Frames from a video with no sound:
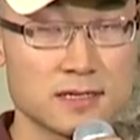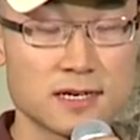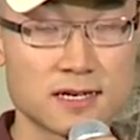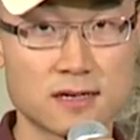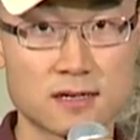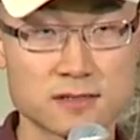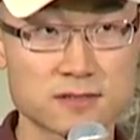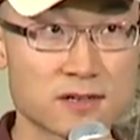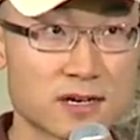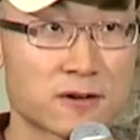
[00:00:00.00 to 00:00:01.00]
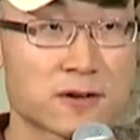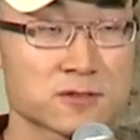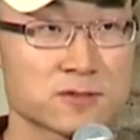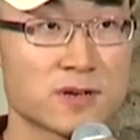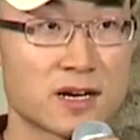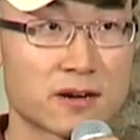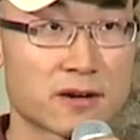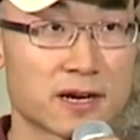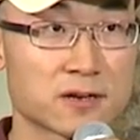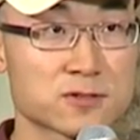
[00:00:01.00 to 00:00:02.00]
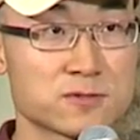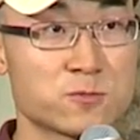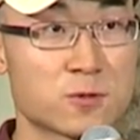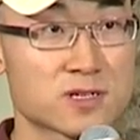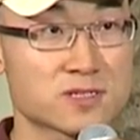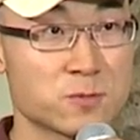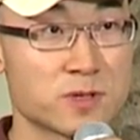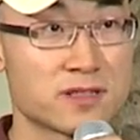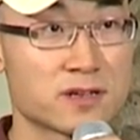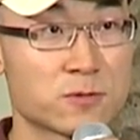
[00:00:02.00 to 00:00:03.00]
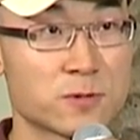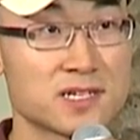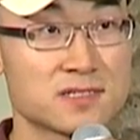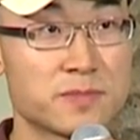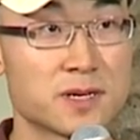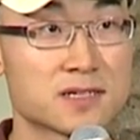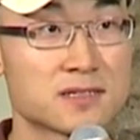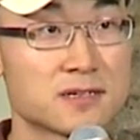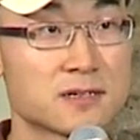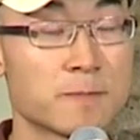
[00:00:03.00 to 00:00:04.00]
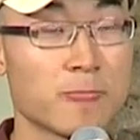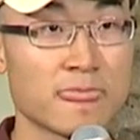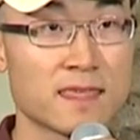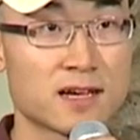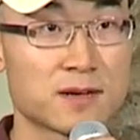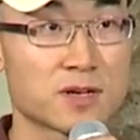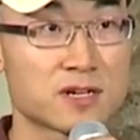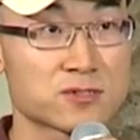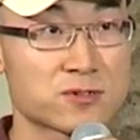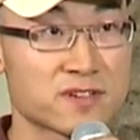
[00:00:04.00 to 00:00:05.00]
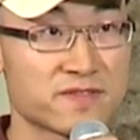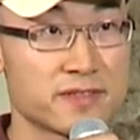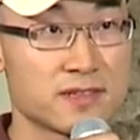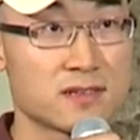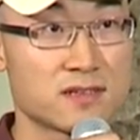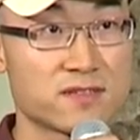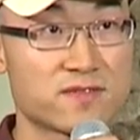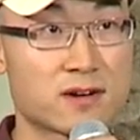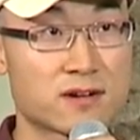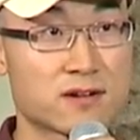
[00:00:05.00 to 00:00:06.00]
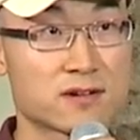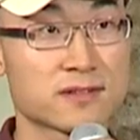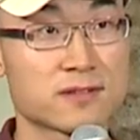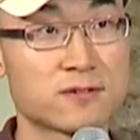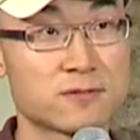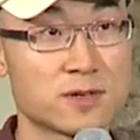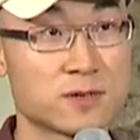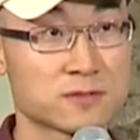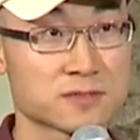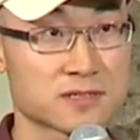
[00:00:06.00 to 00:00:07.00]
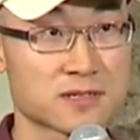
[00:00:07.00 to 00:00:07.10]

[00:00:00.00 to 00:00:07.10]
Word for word: Yeah. Uh, so our algorithm, our algorithm works when there are weights, but uh, I'm not sure if the if our theorem holds.